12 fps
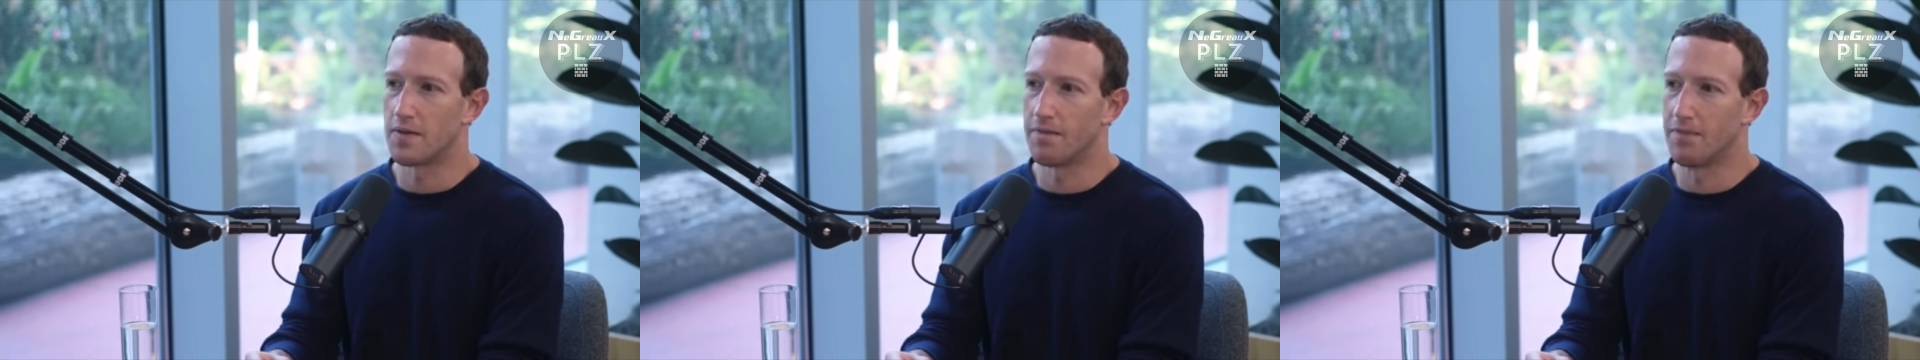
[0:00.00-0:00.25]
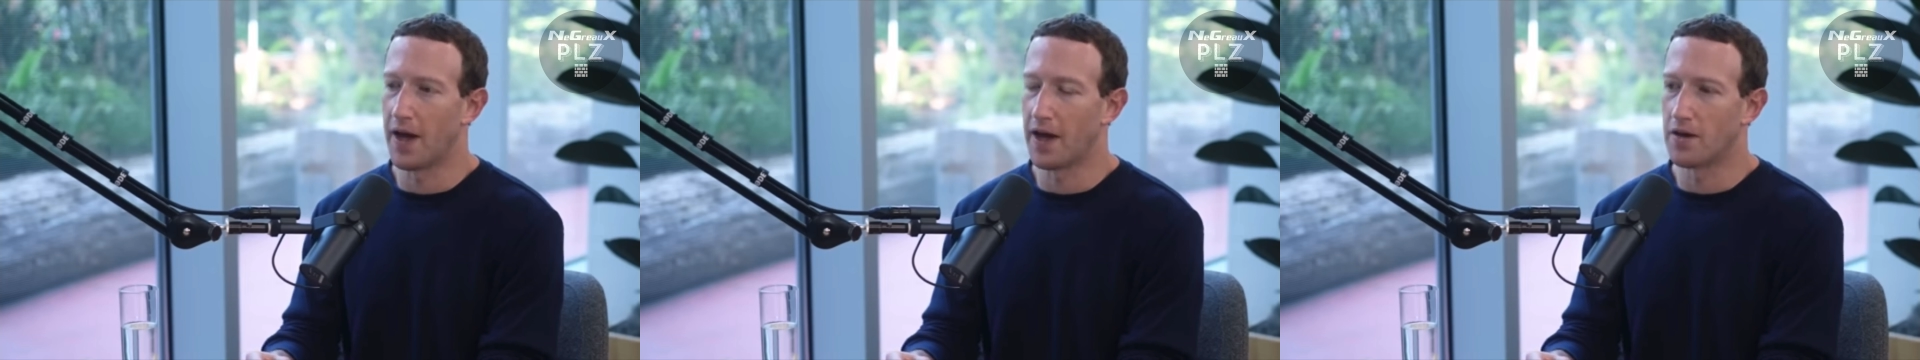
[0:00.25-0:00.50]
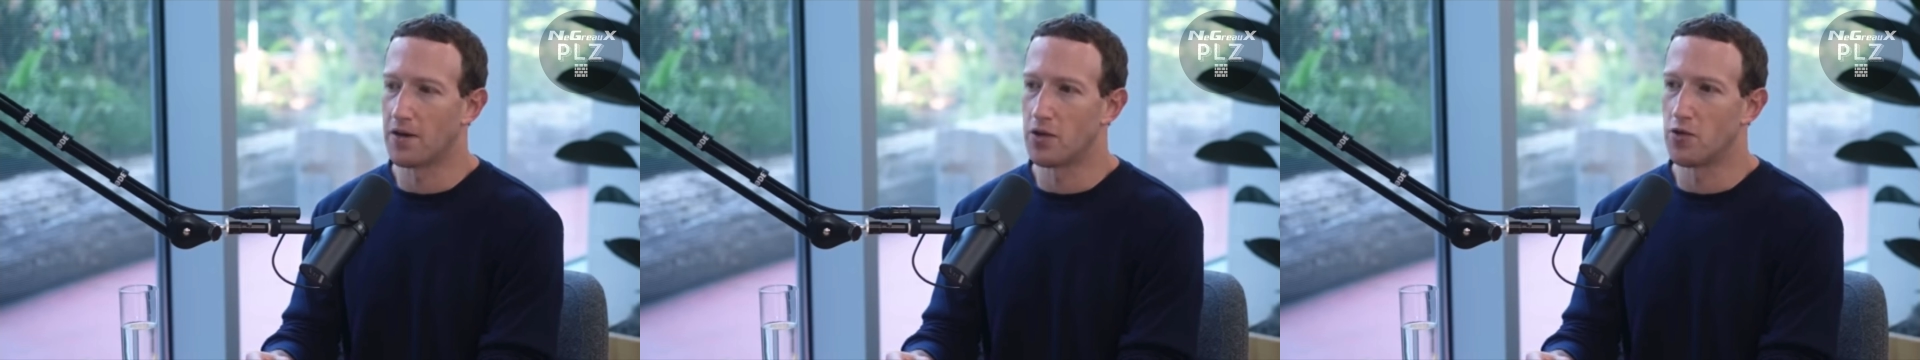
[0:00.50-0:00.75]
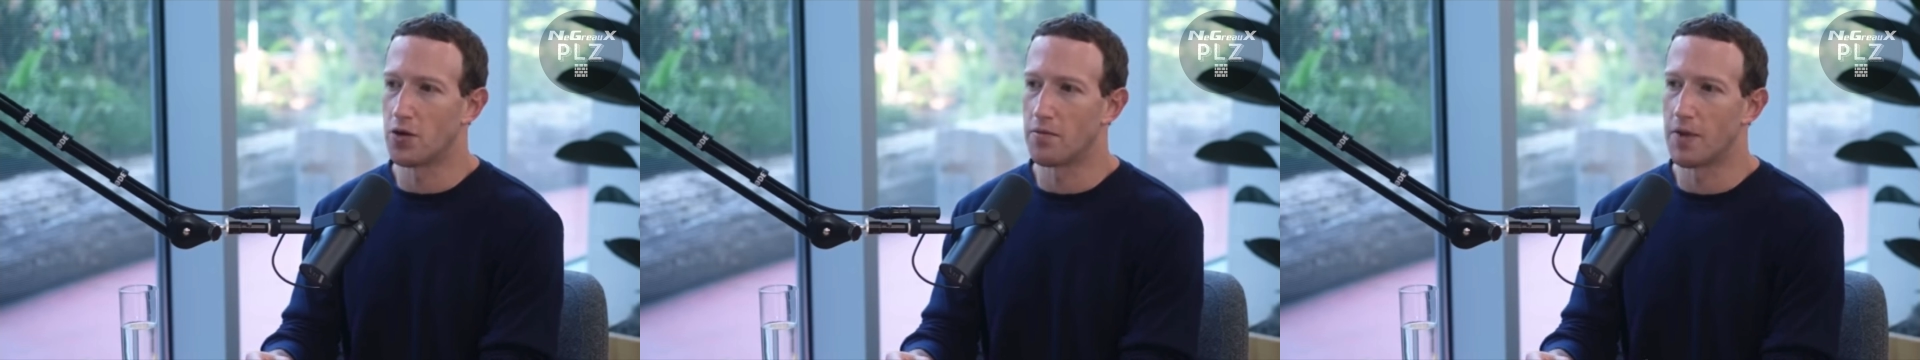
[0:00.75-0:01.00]
that
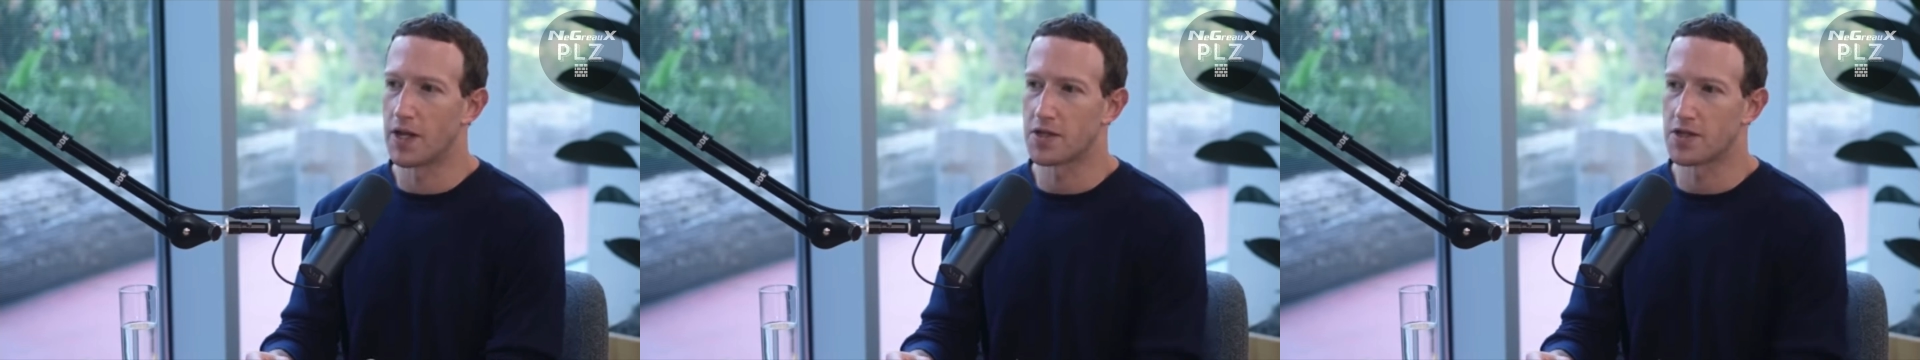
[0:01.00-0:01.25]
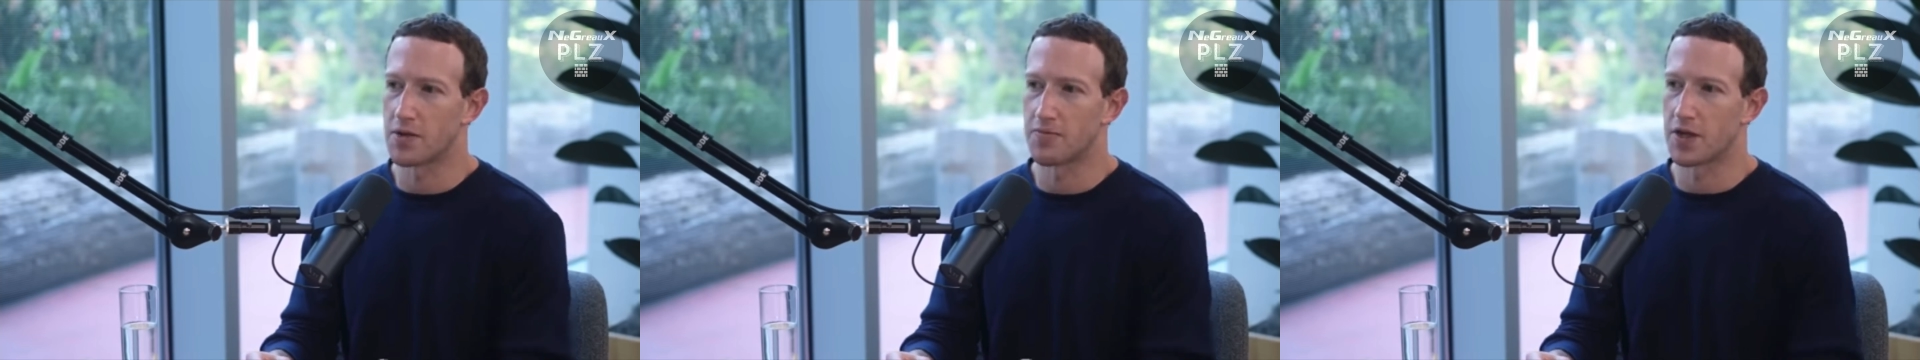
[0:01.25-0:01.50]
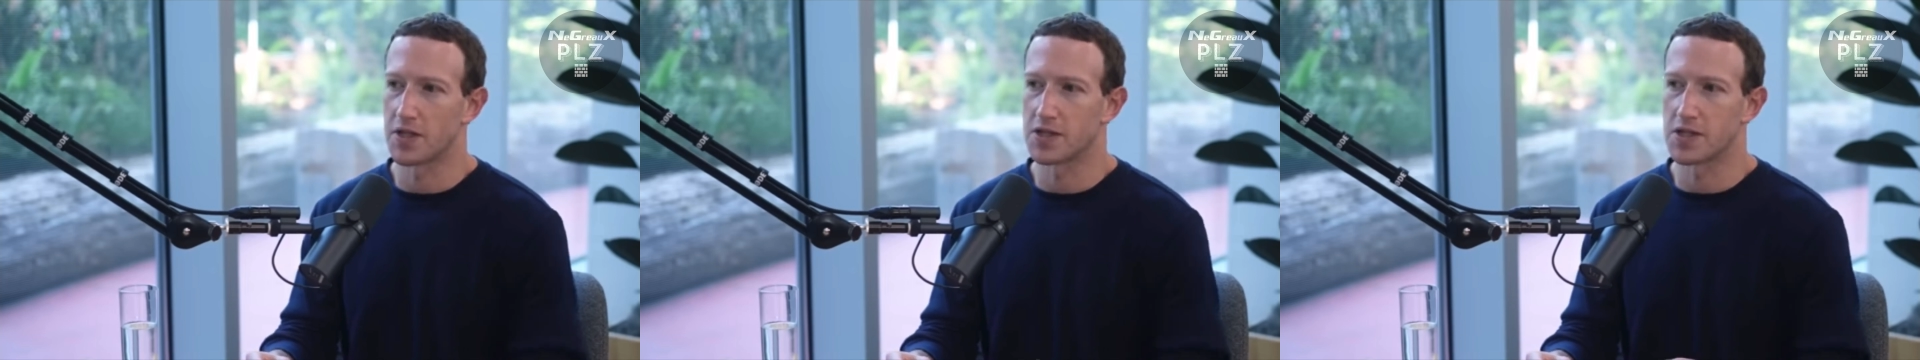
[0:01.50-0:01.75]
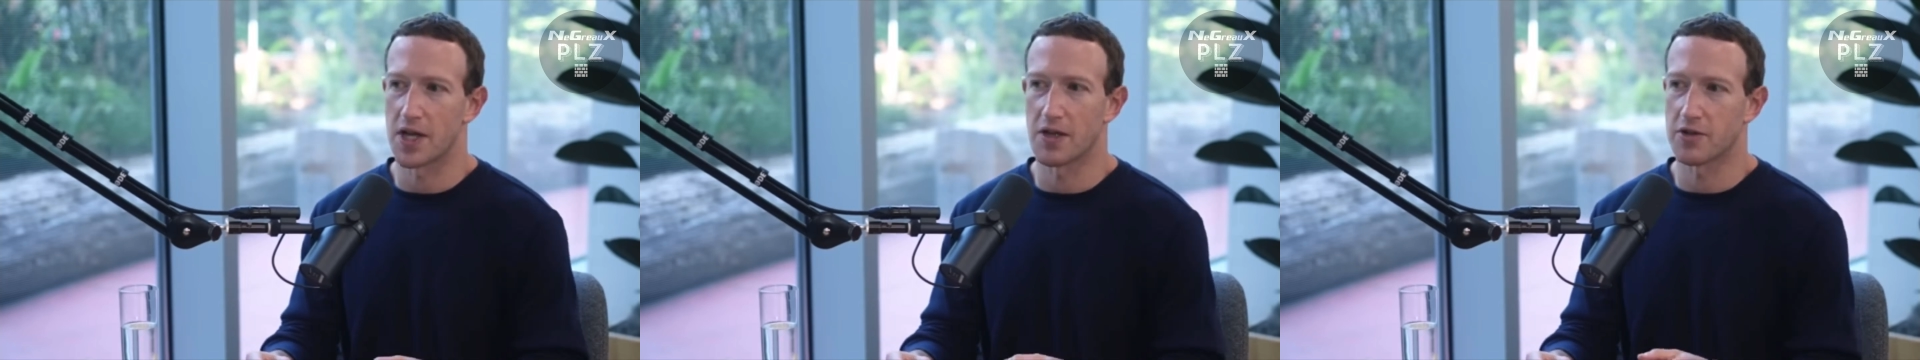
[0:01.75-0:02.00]
you can make something and
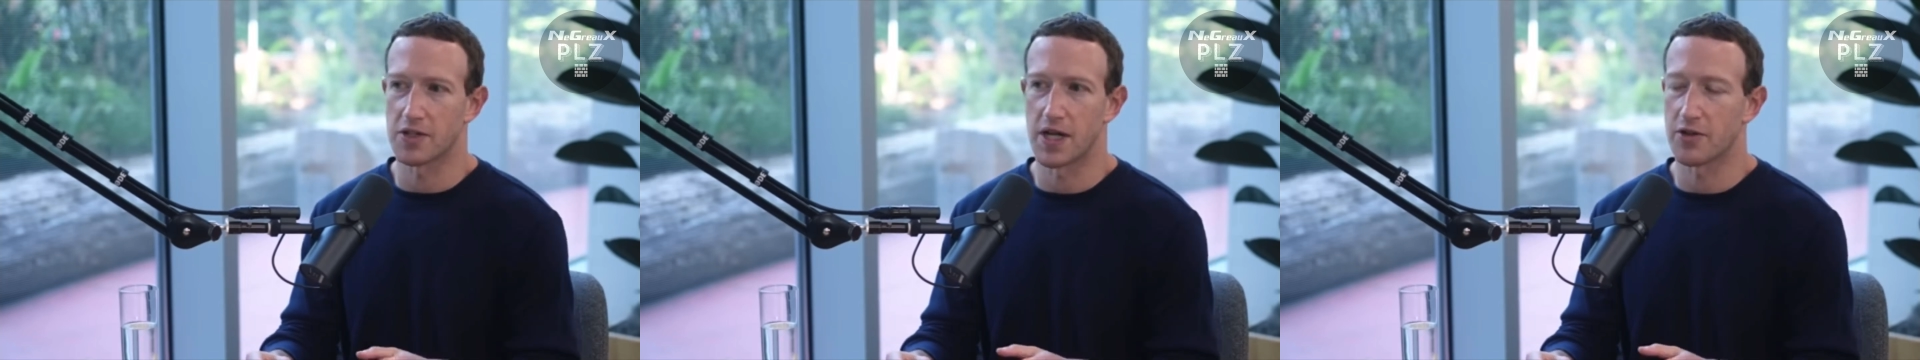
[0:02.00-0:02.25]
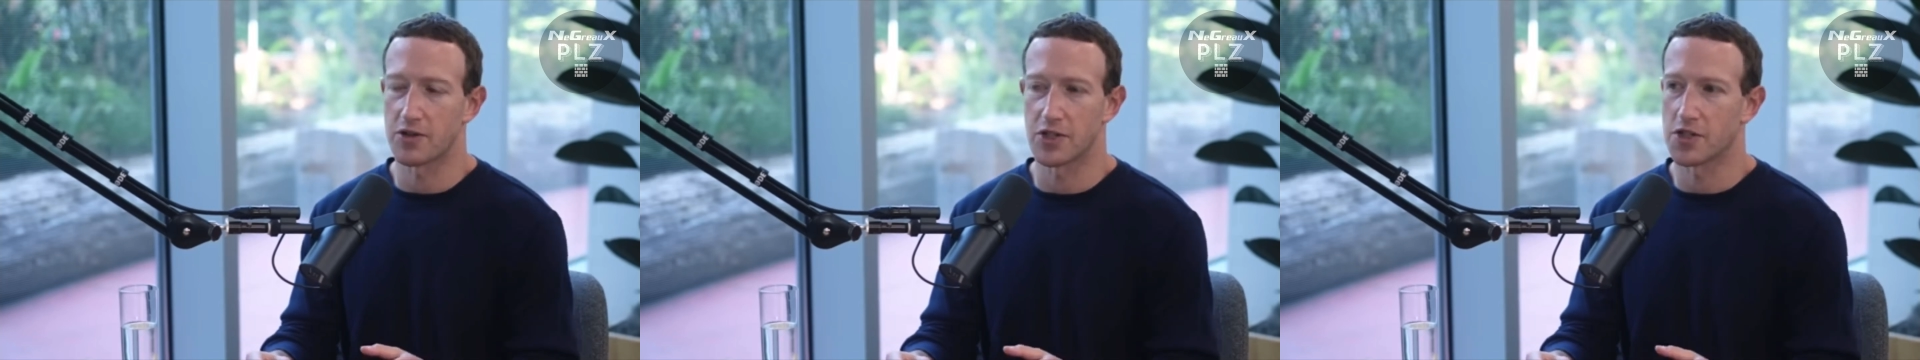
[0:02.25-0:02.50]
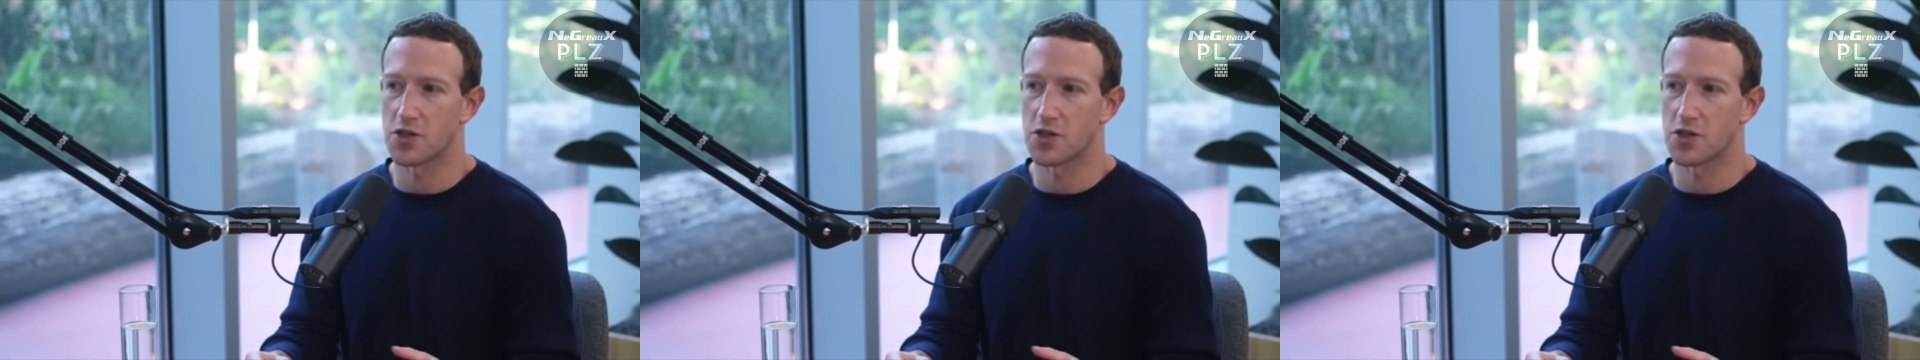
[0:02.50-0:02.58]
scale intelligence